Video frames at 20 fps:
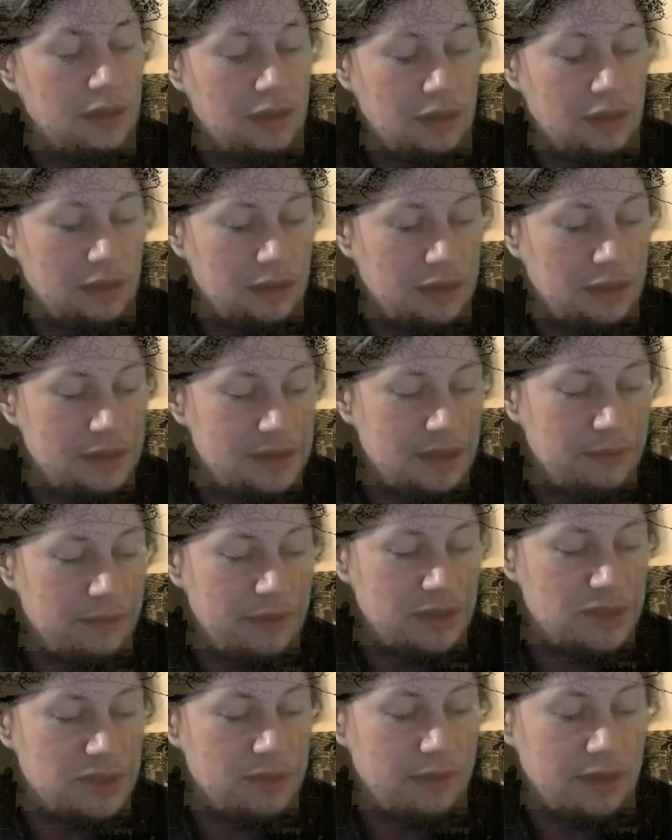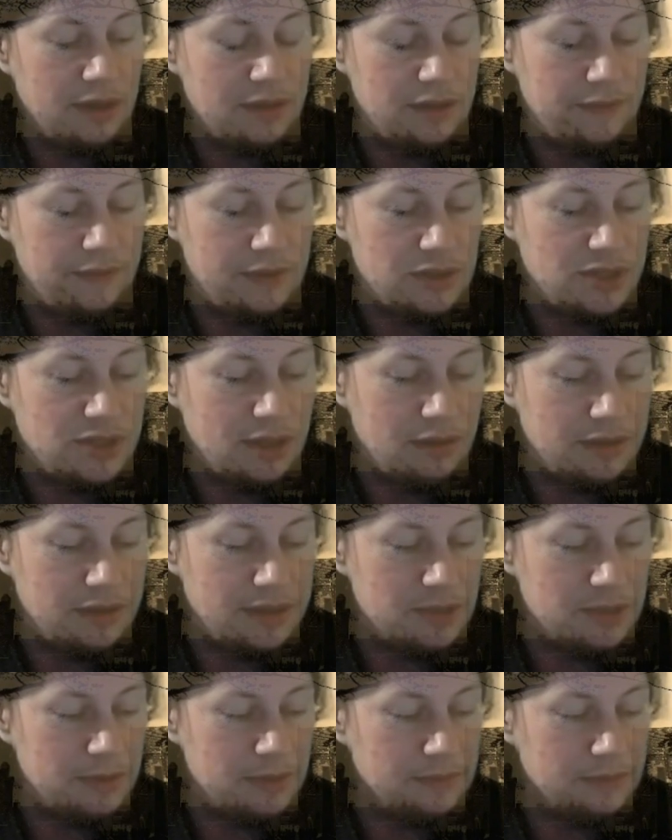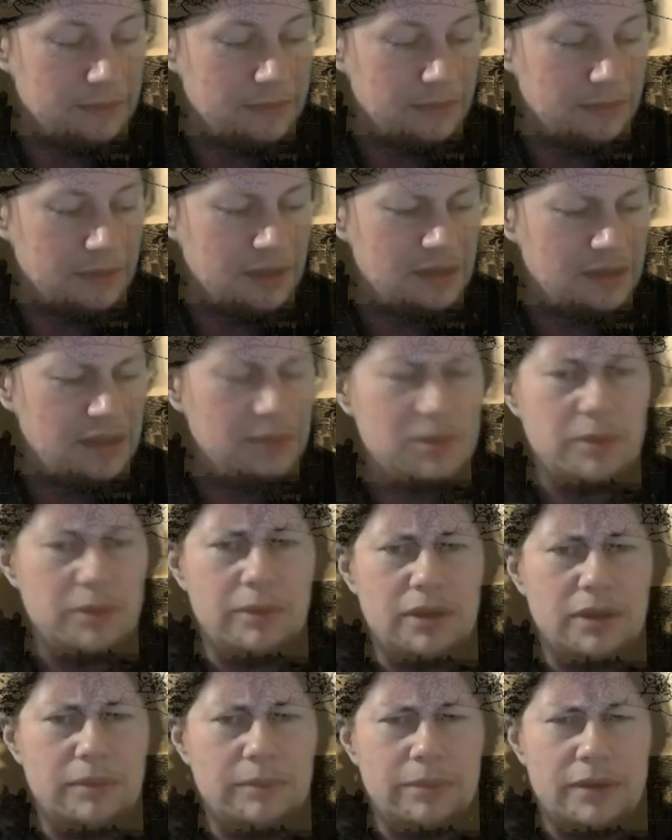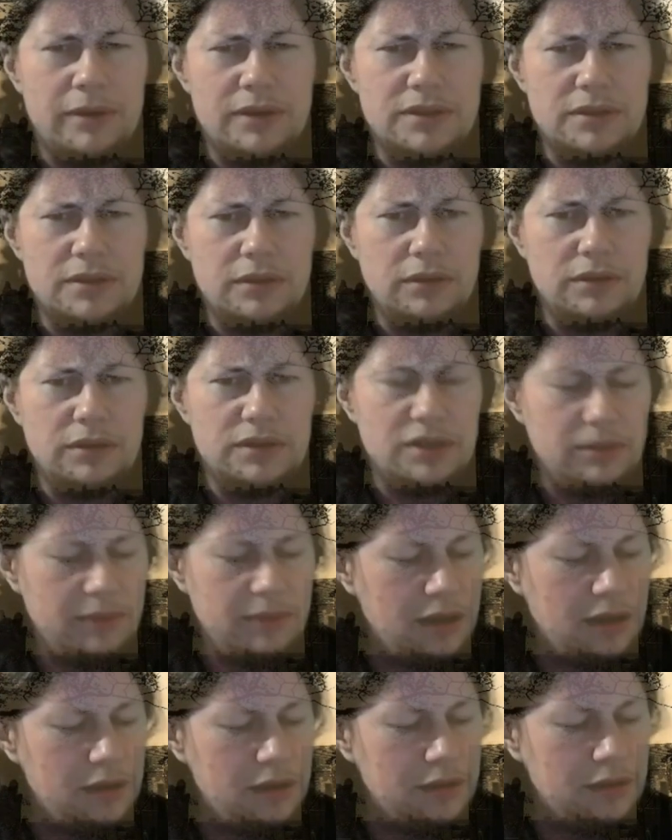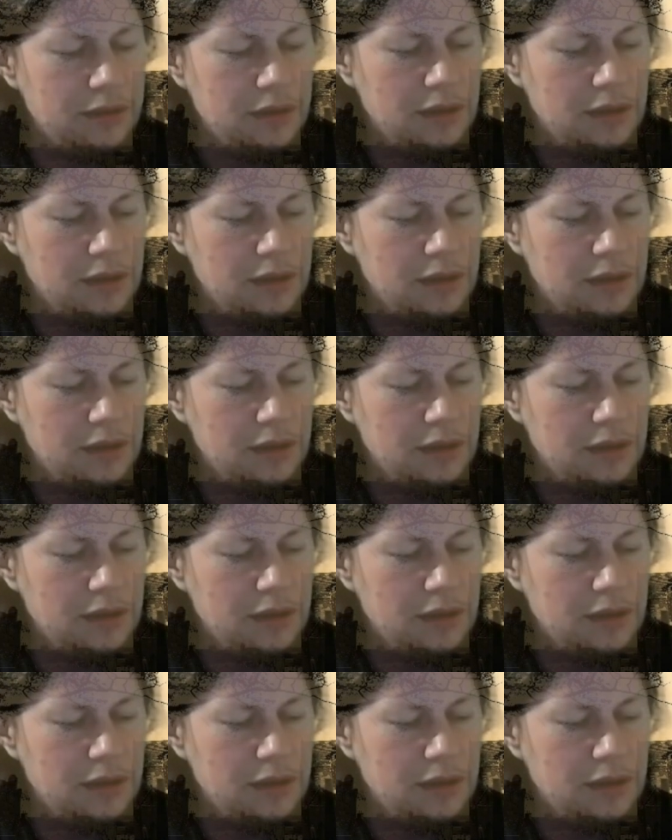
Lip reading: Lisette reached around her for the shower attachment. It seems a bit personal, somehow.